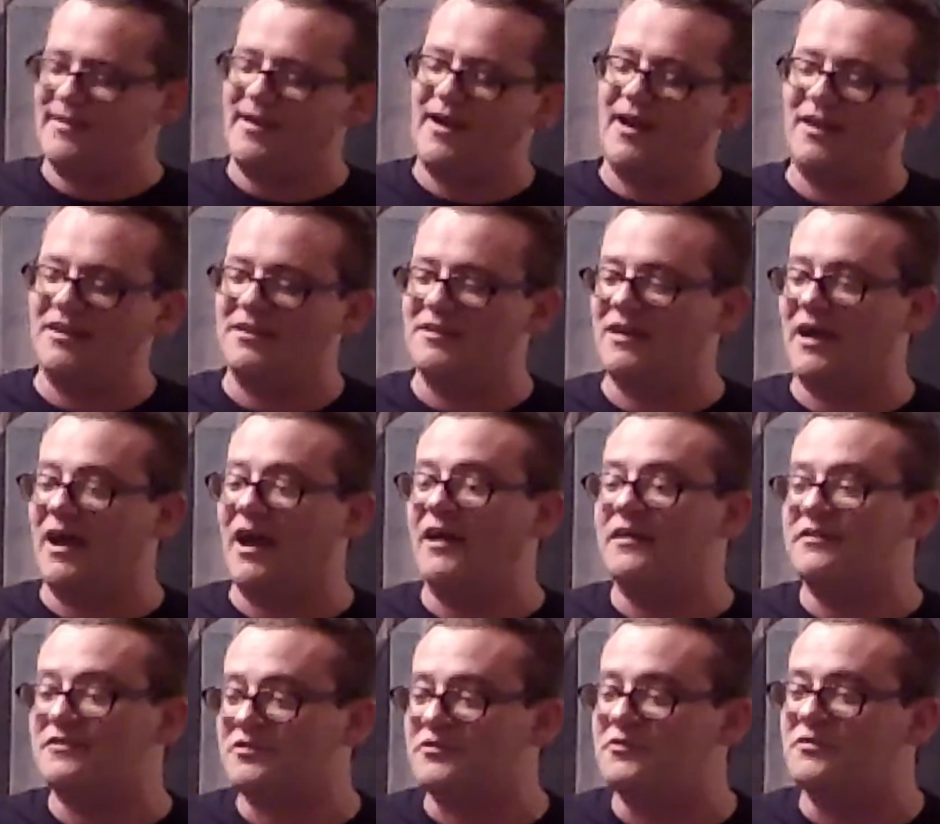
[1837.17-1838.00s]

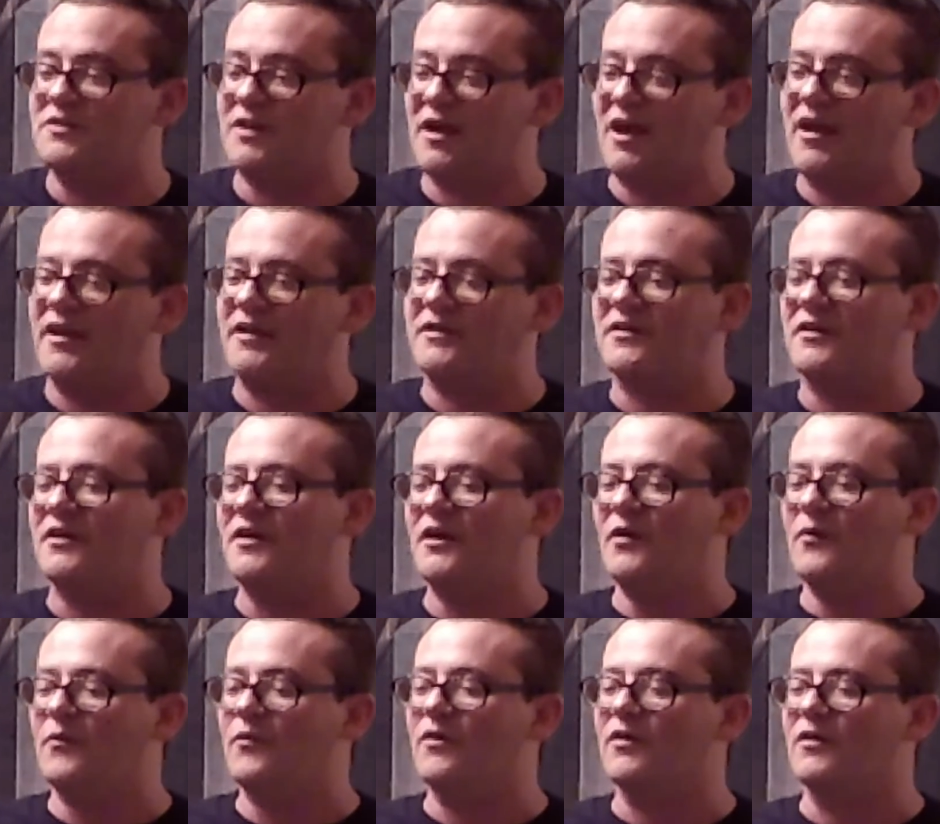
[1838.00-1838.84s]
I do like
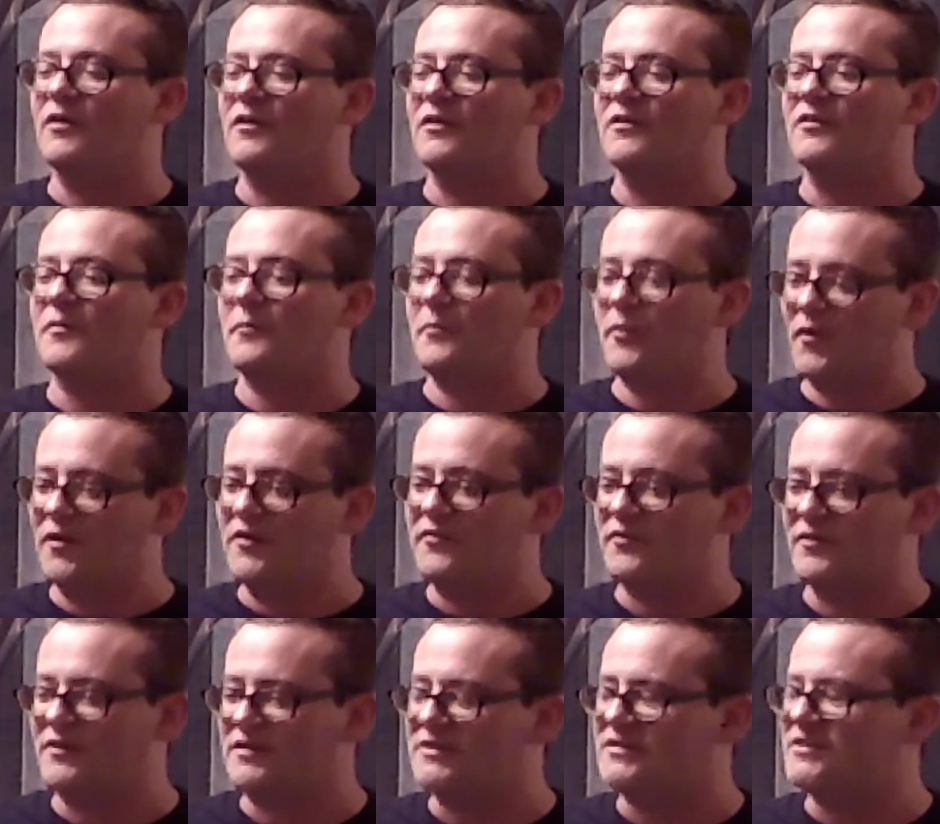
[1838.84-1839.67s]
where the
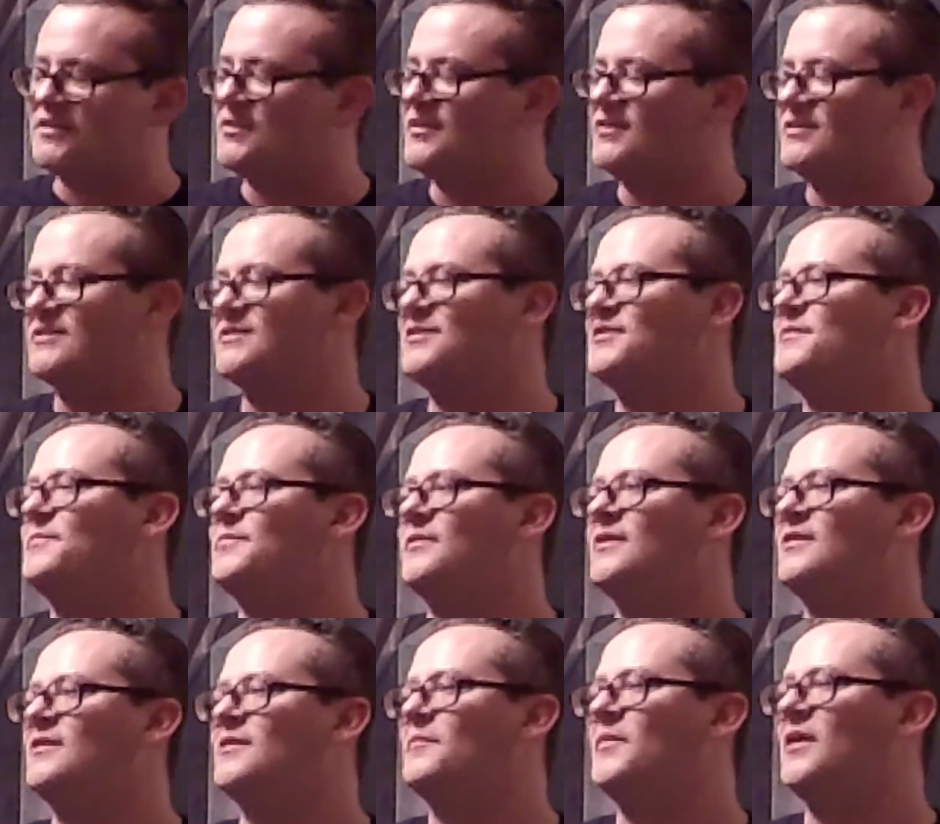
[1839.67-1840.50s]
boyfriend is still asleep
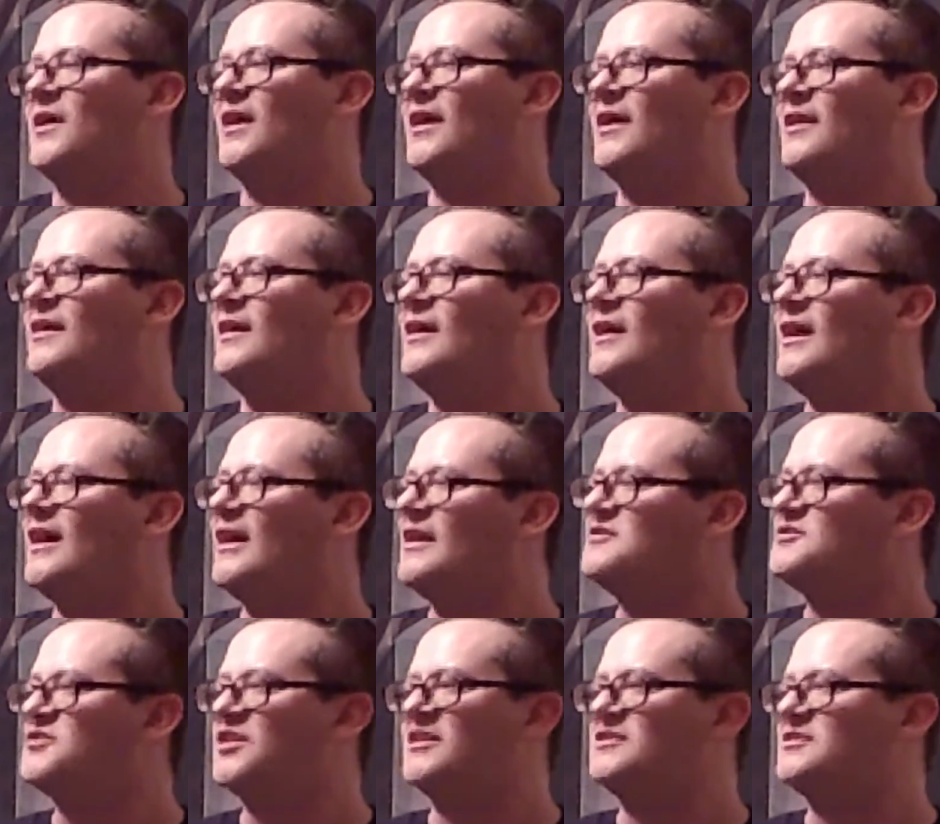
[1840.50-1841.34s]
in the bed
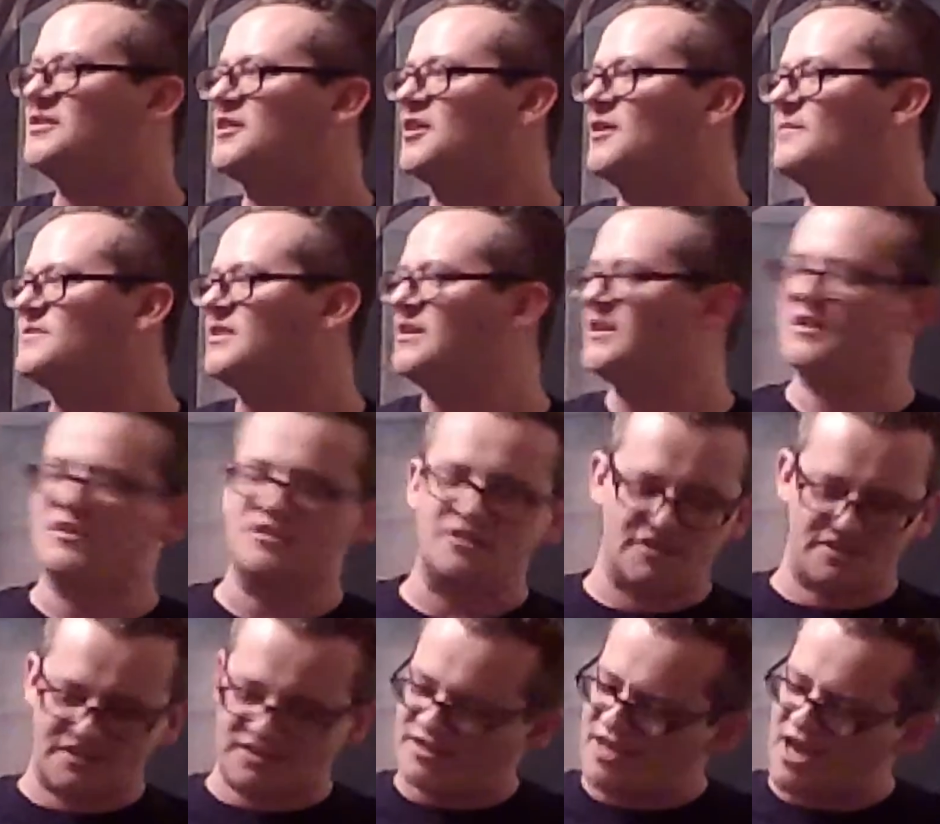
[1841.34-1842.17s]
and Jason comes in and
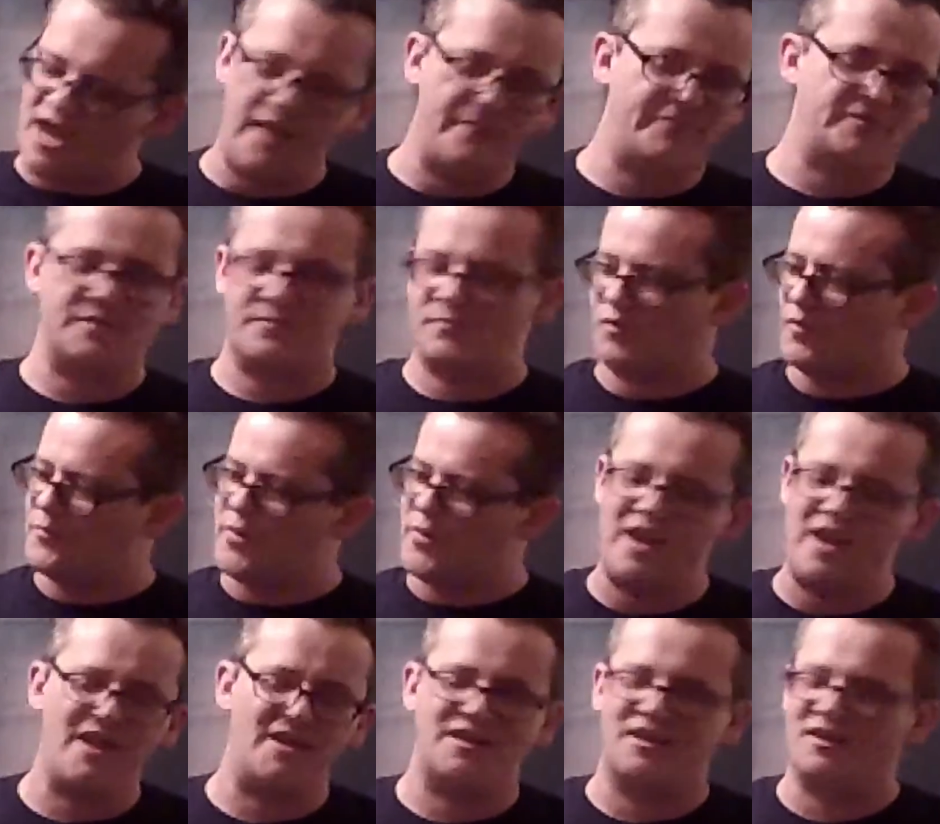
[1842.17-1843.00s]
just stabs him
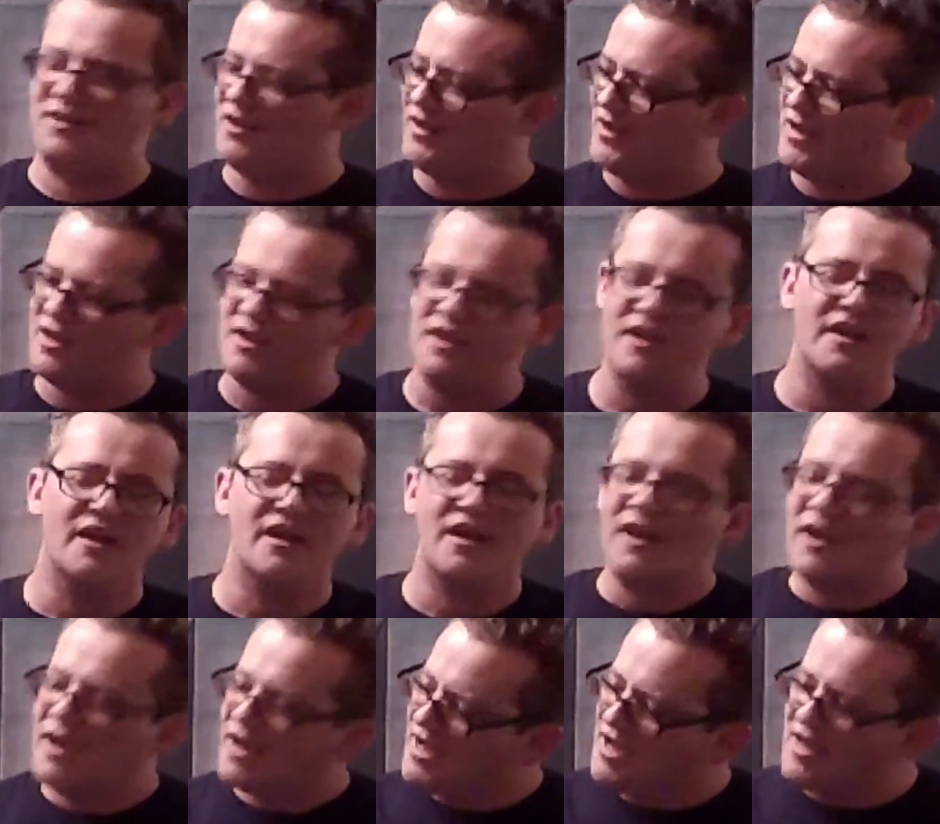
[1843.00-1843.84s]
repeatedly
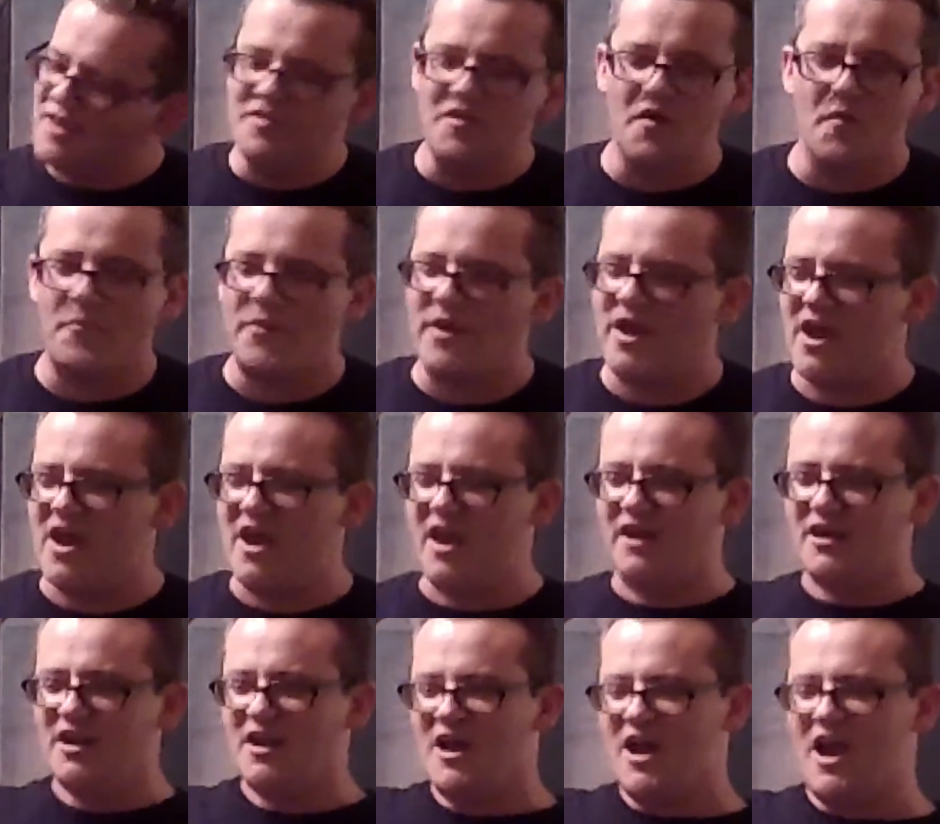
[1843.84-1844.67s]
in the
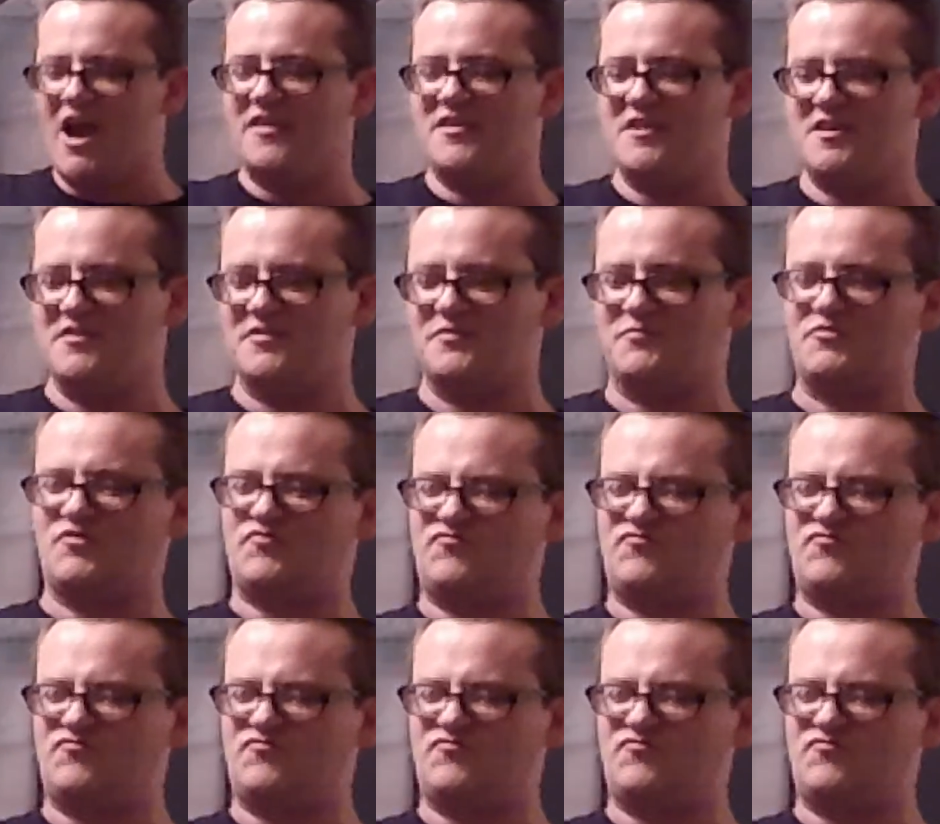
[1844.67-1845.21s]
bed and then